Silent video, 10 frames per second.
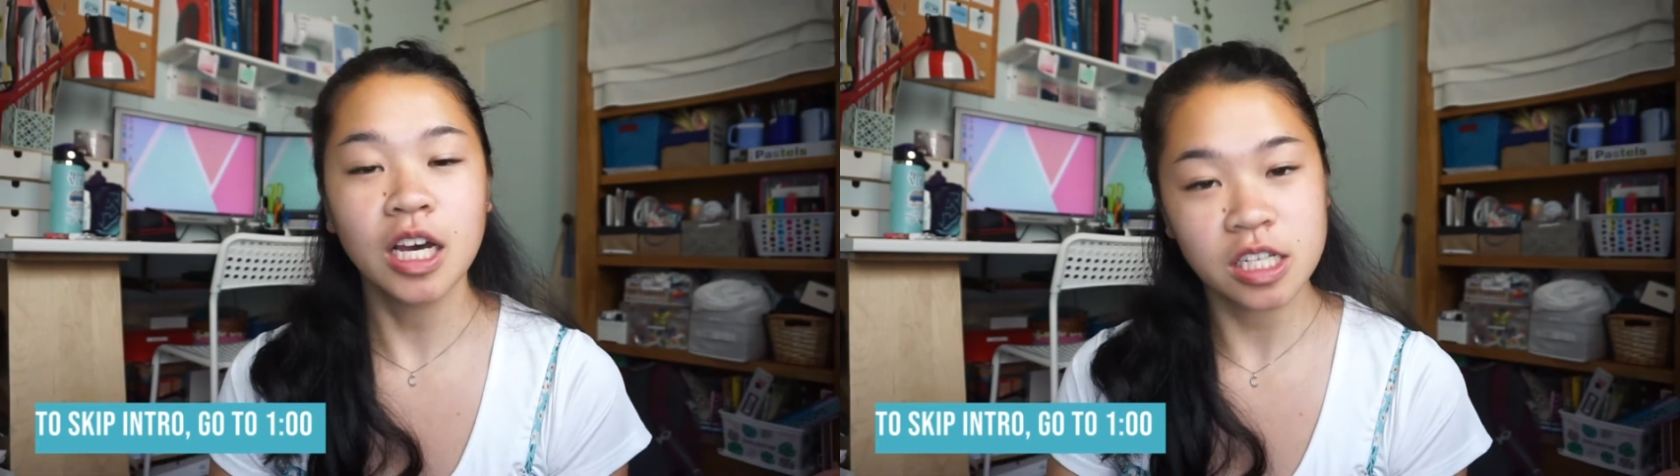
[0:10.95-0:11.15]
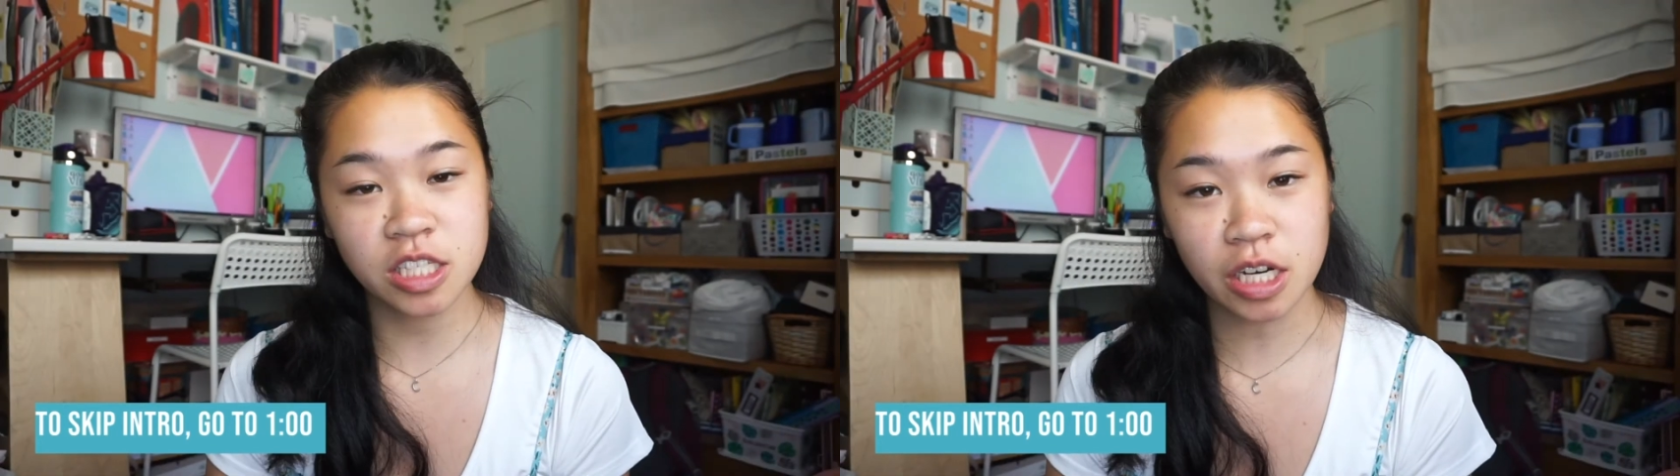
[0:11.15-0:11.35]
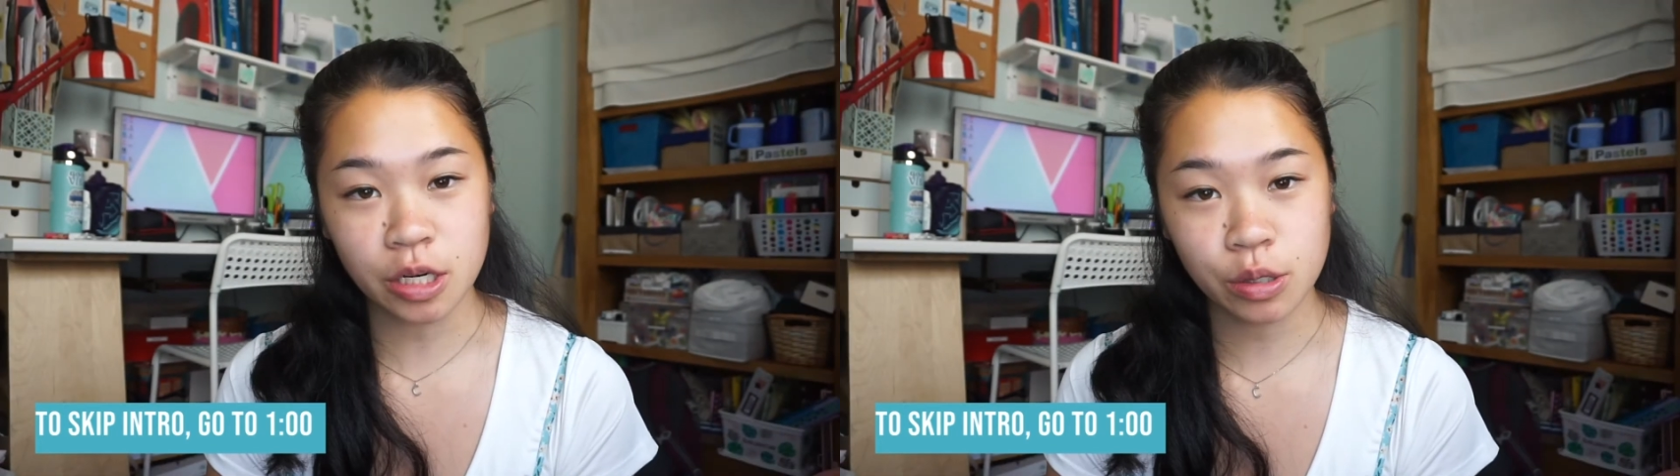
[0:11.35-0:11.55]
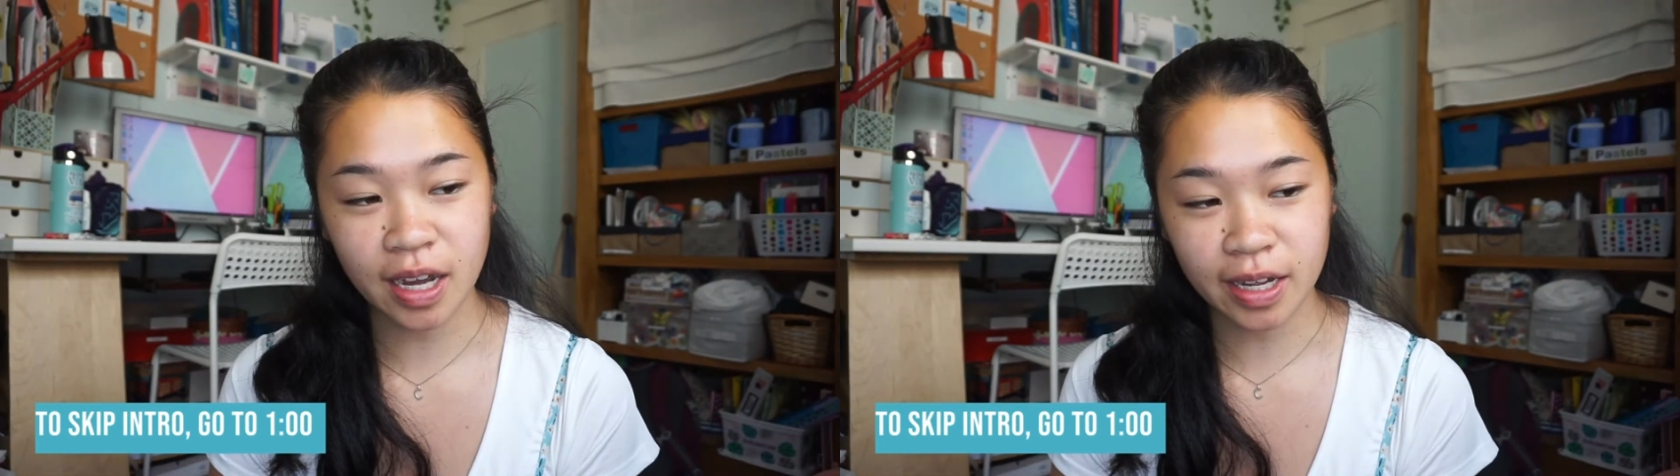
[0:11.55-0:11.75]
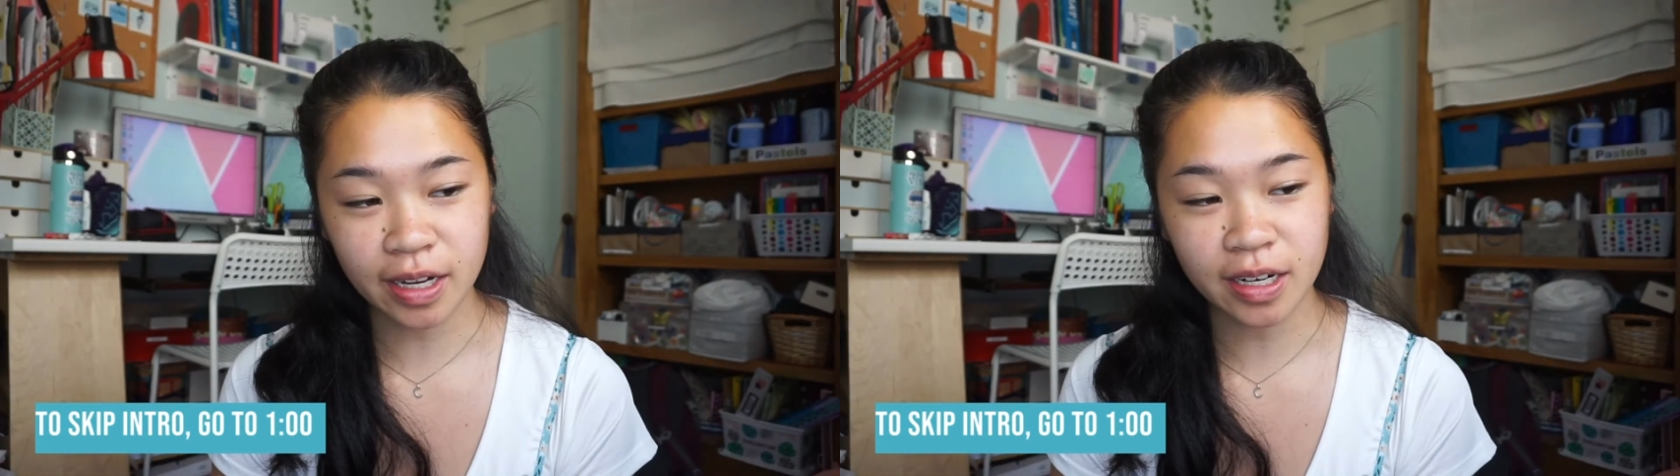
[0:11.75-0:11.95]
So
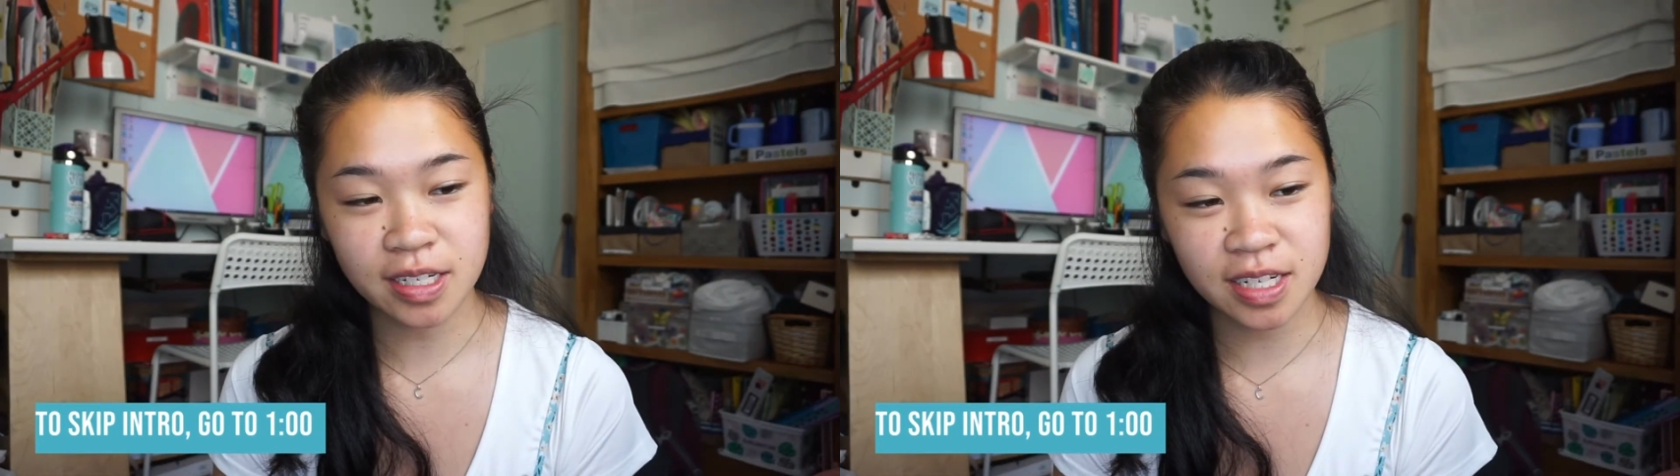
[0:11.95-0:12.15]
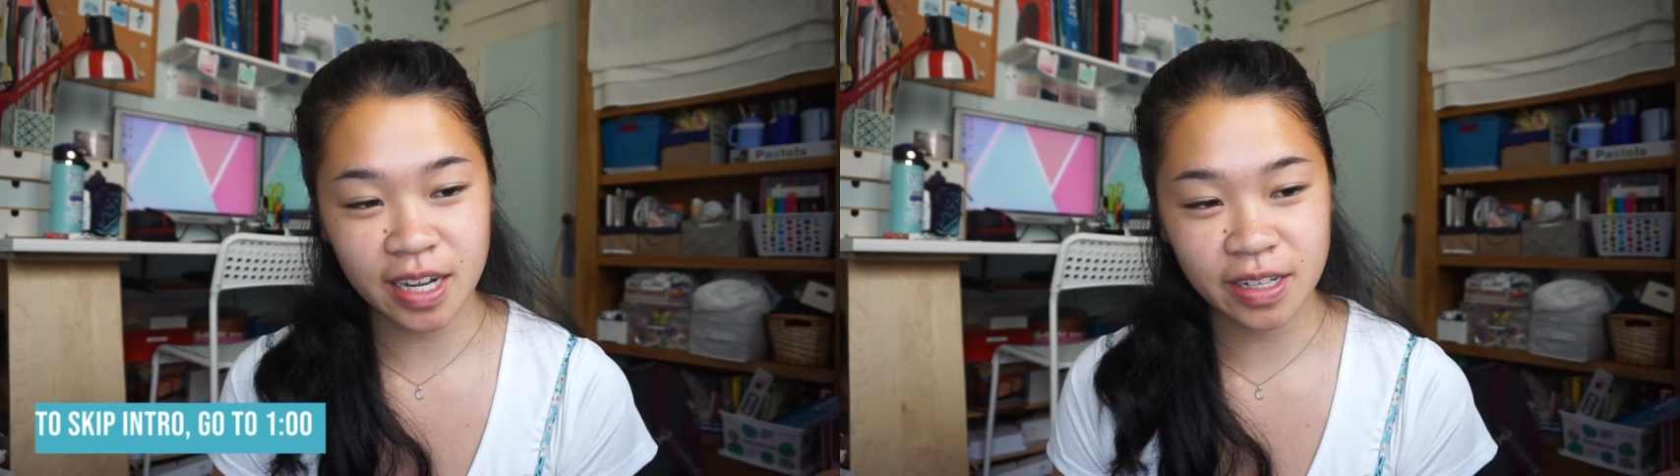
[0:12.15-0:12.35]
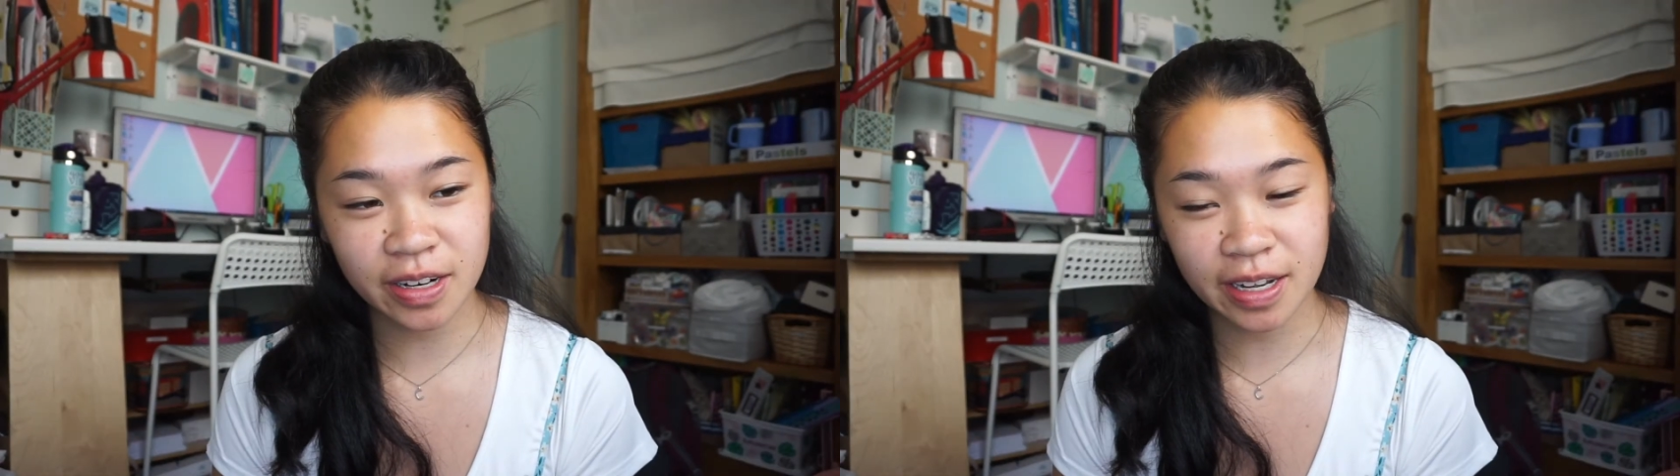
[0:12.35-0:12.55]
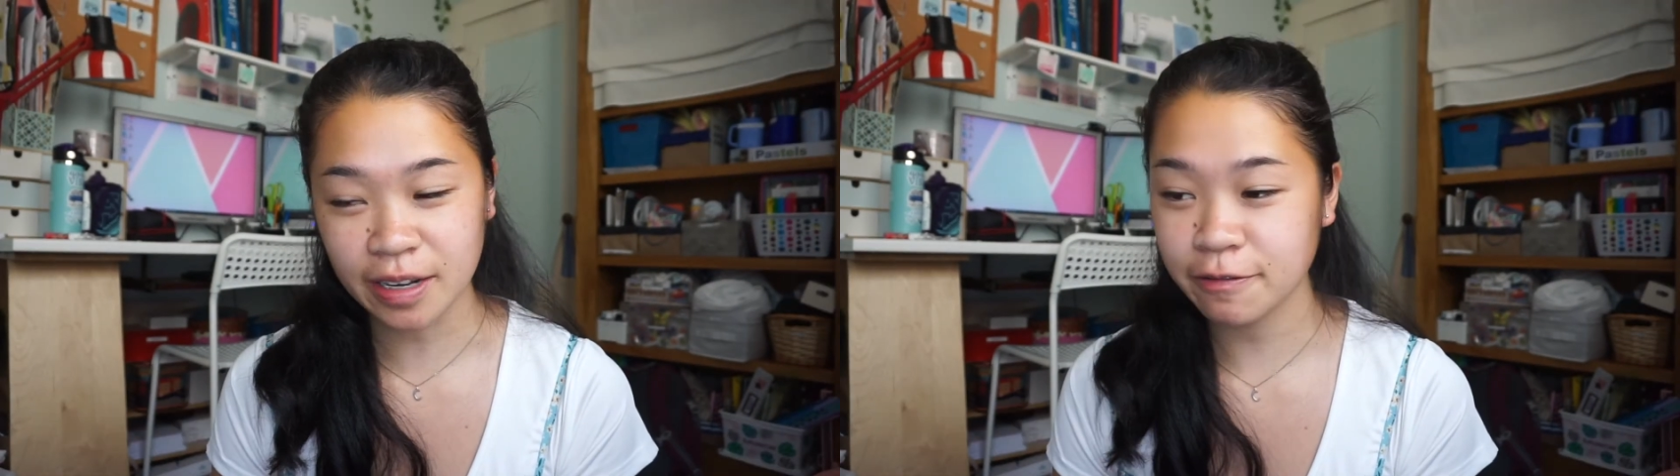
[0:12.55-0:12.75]
I got it together and I